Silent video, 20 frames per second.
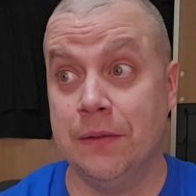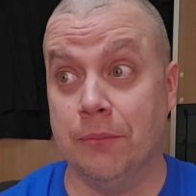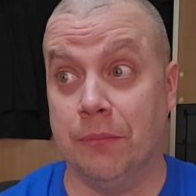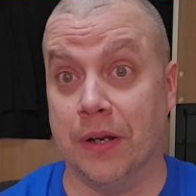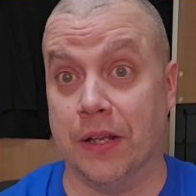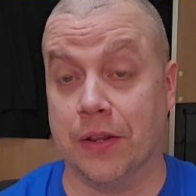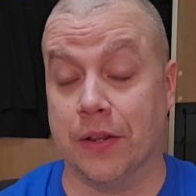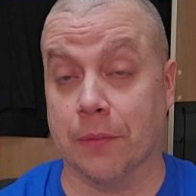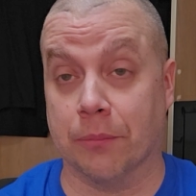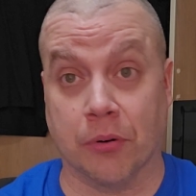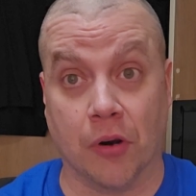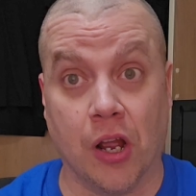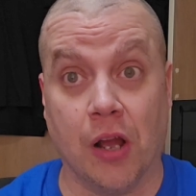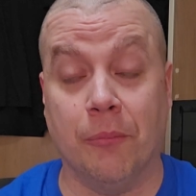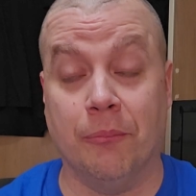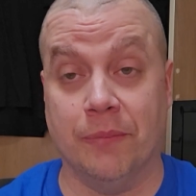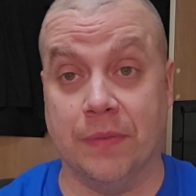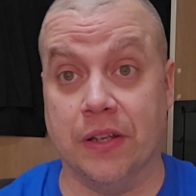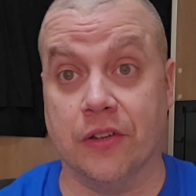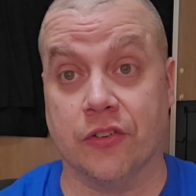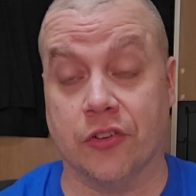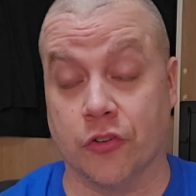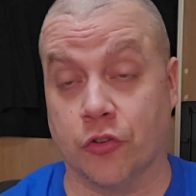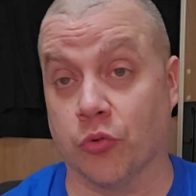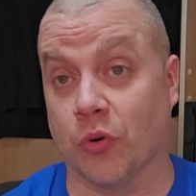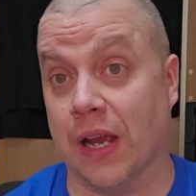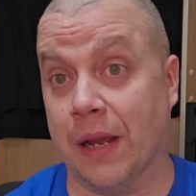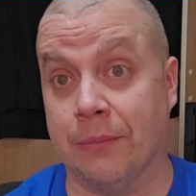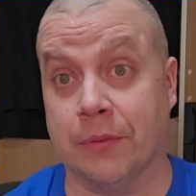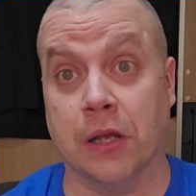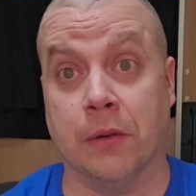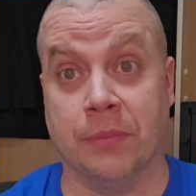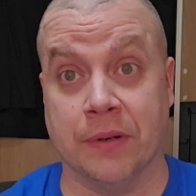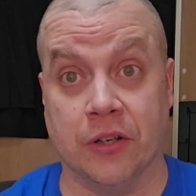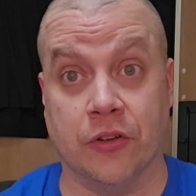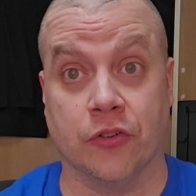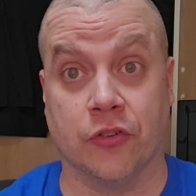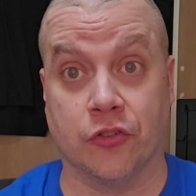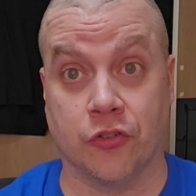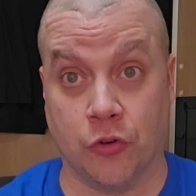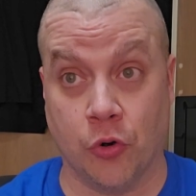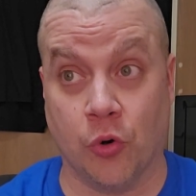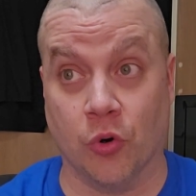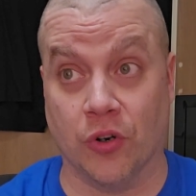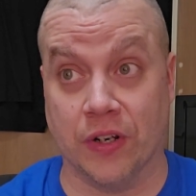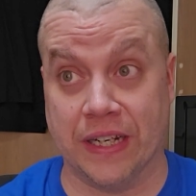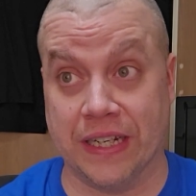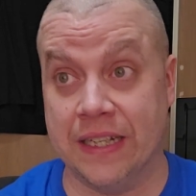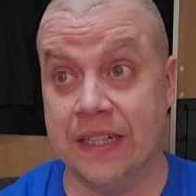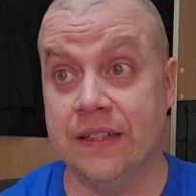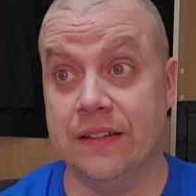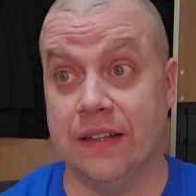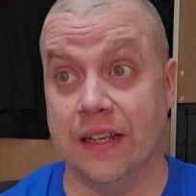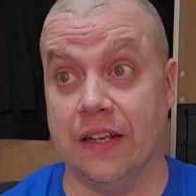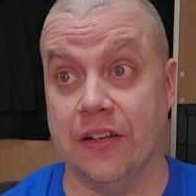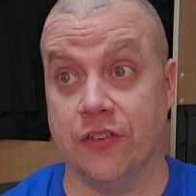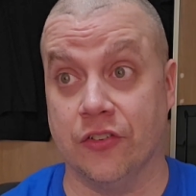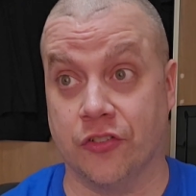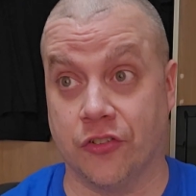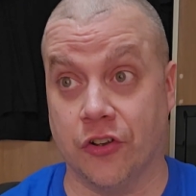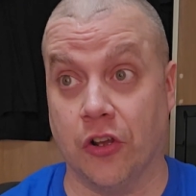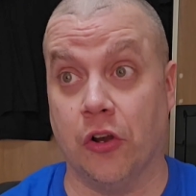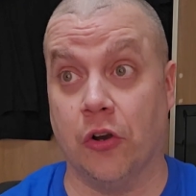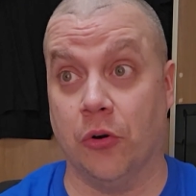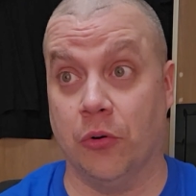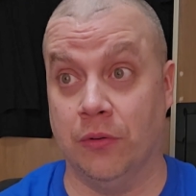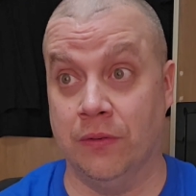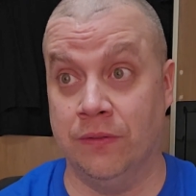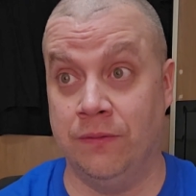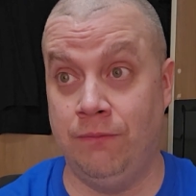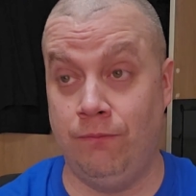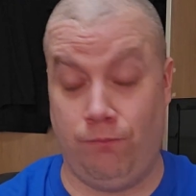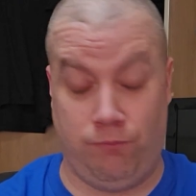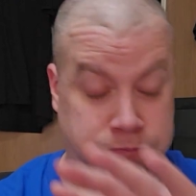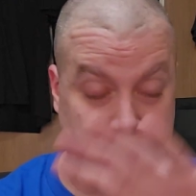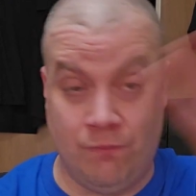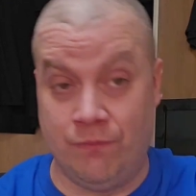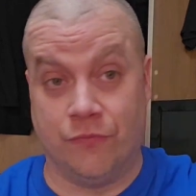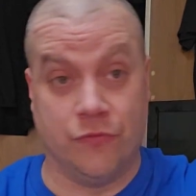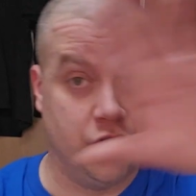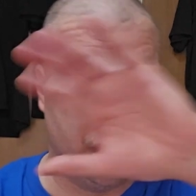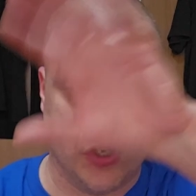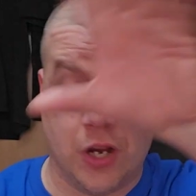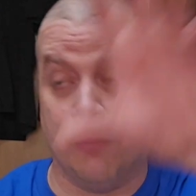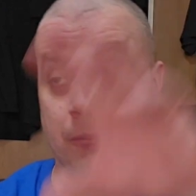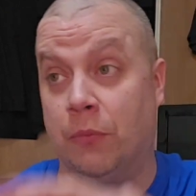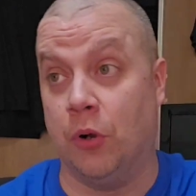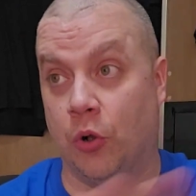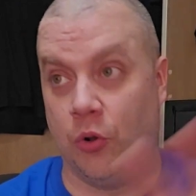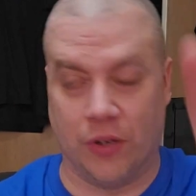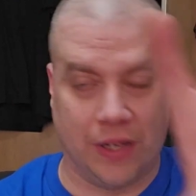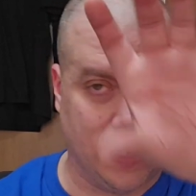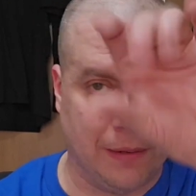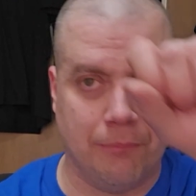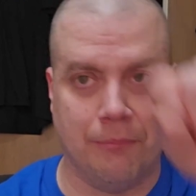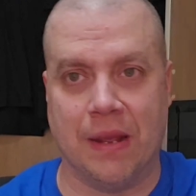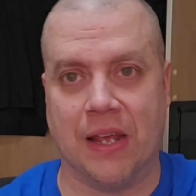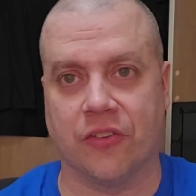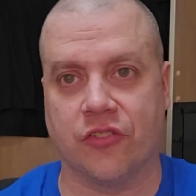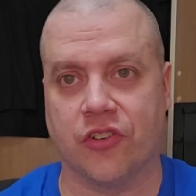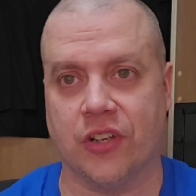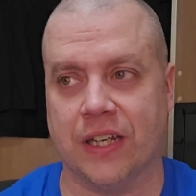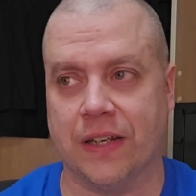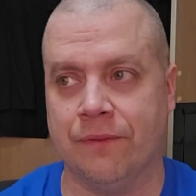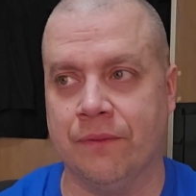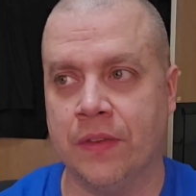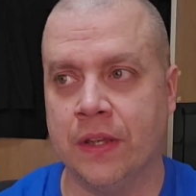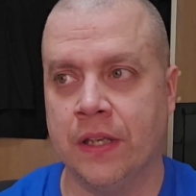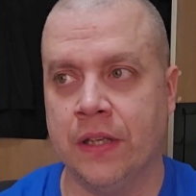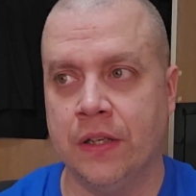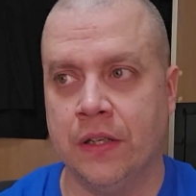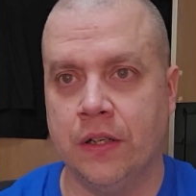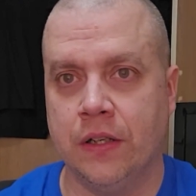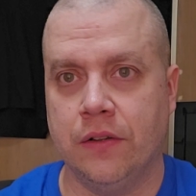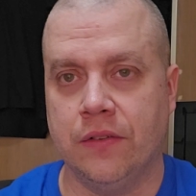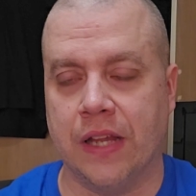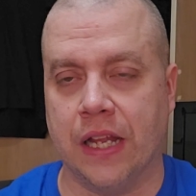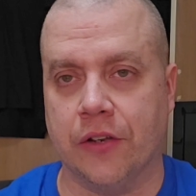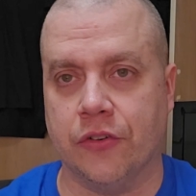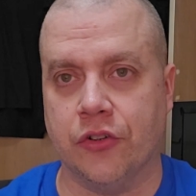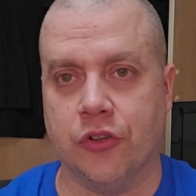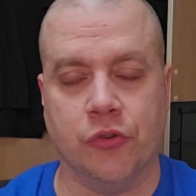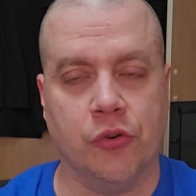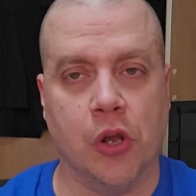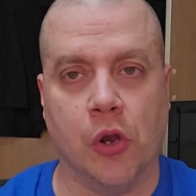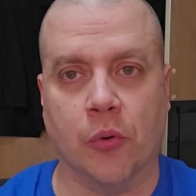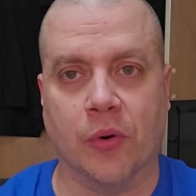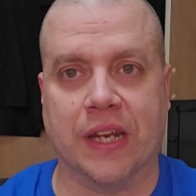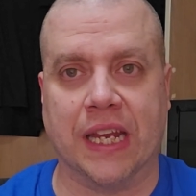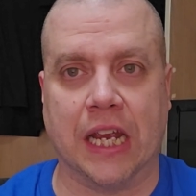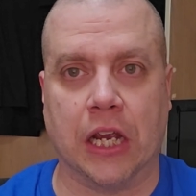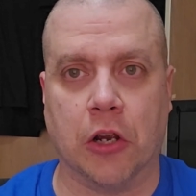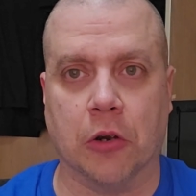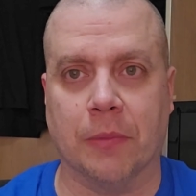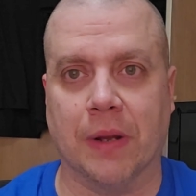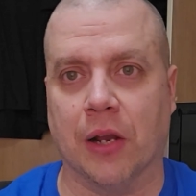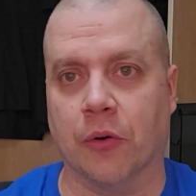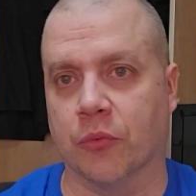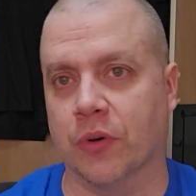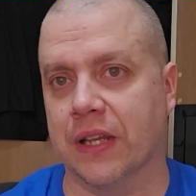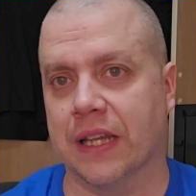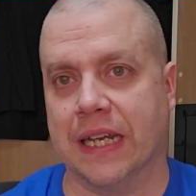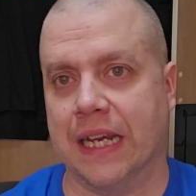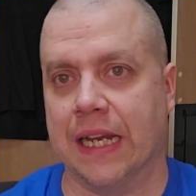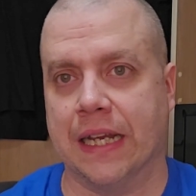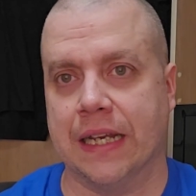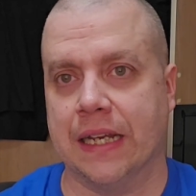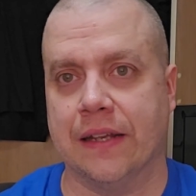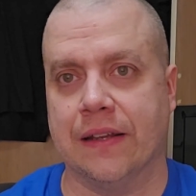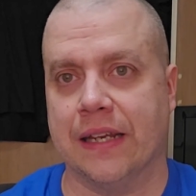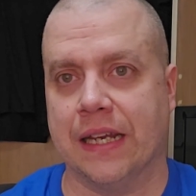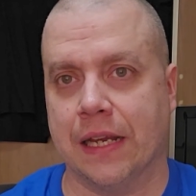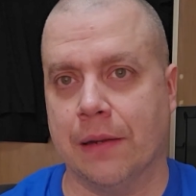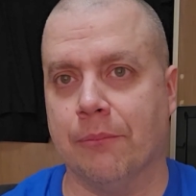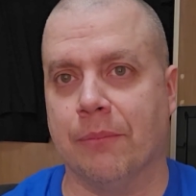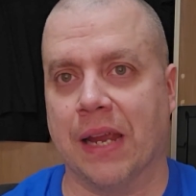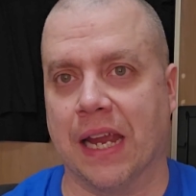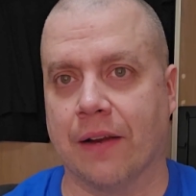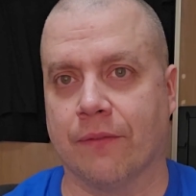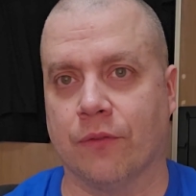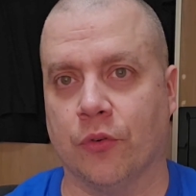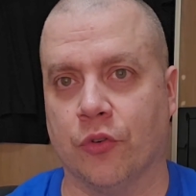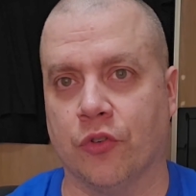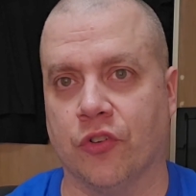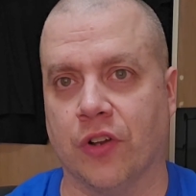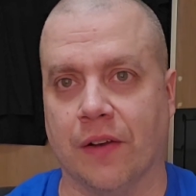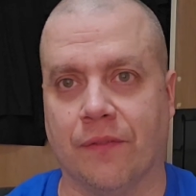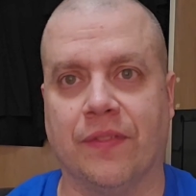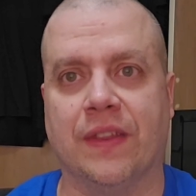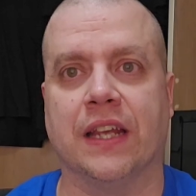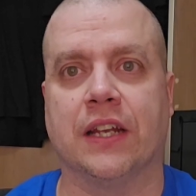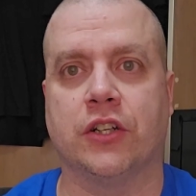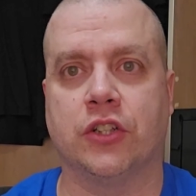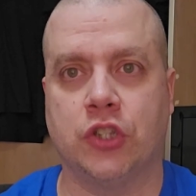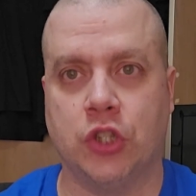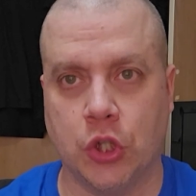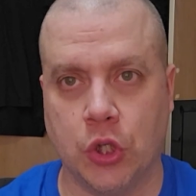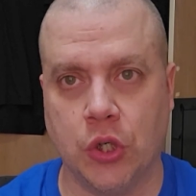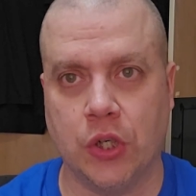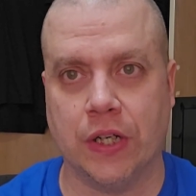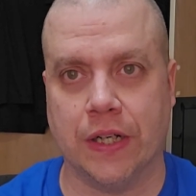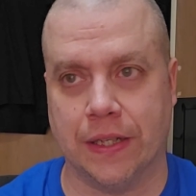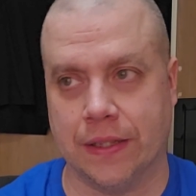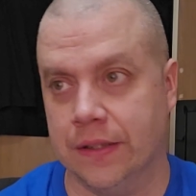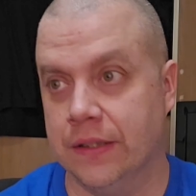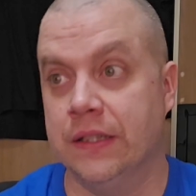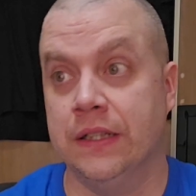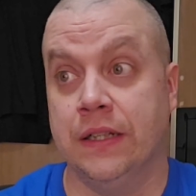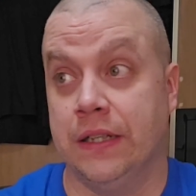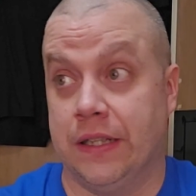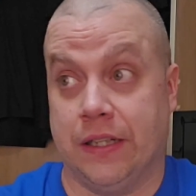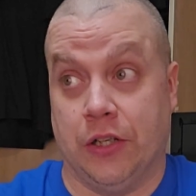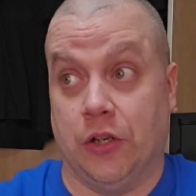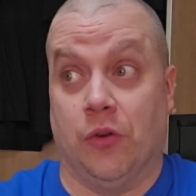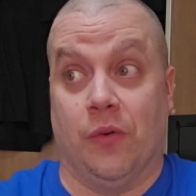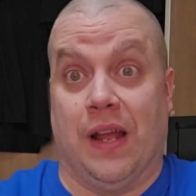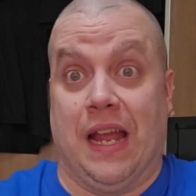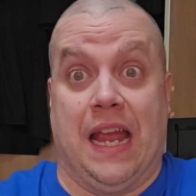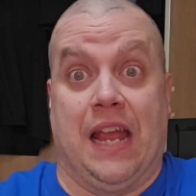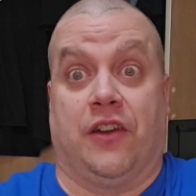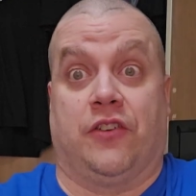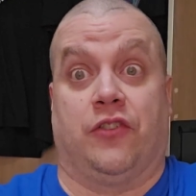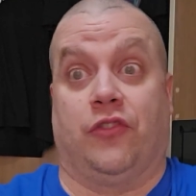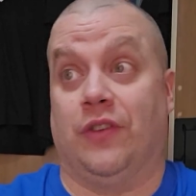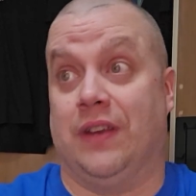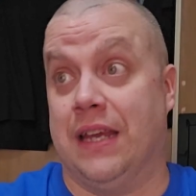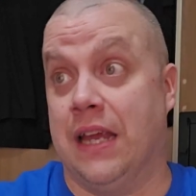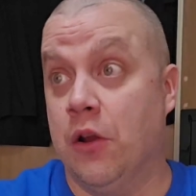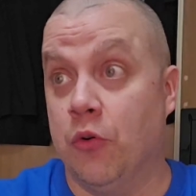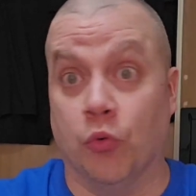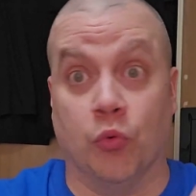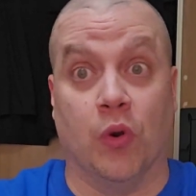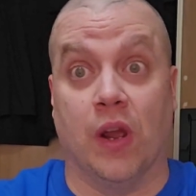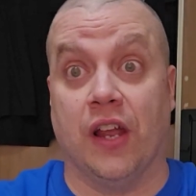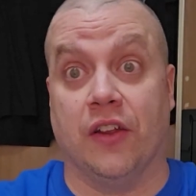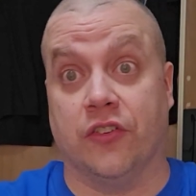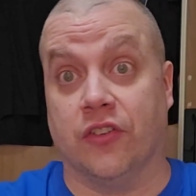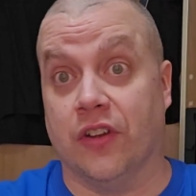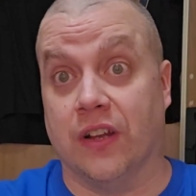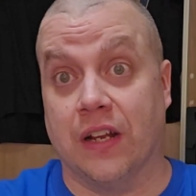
But the problem is it's wrapped up in a story that is so jumbled and messy that you don't care about really any of the impactful stuff that could, you know, actually rise to